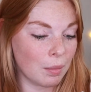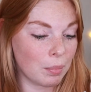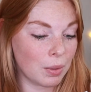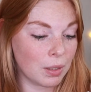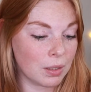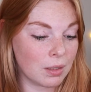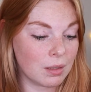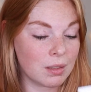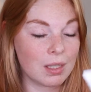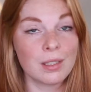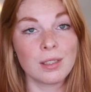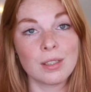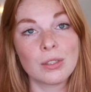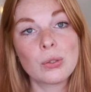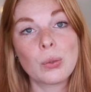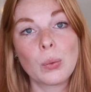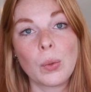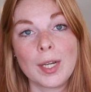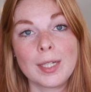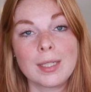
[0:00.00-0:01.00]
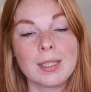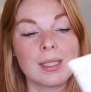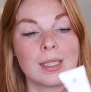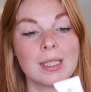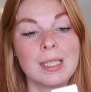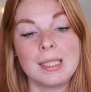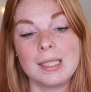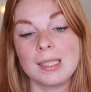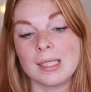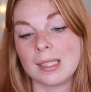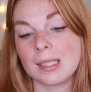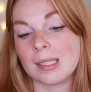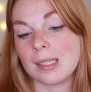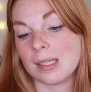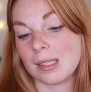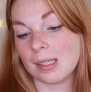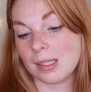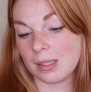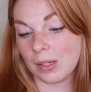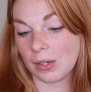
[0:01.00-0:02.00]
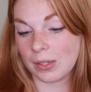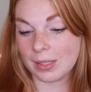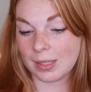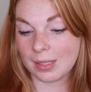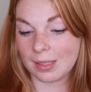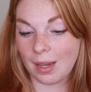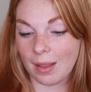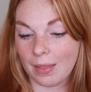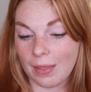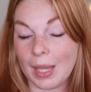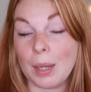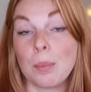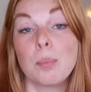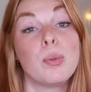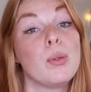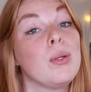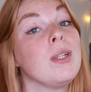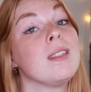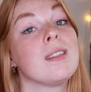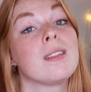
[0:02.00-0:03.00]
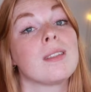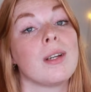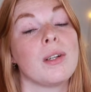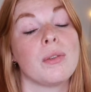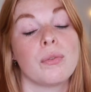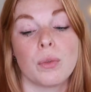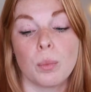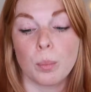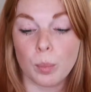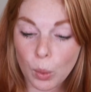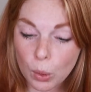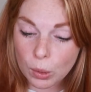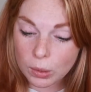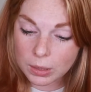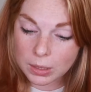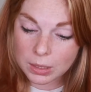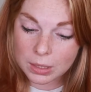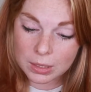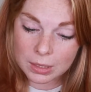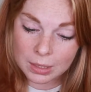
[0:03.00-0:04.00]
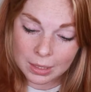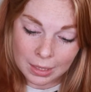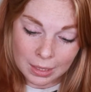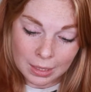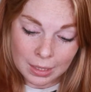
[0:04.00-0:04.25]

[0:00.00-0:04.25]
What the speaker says: But this is quite a decent size that they put inside of the box.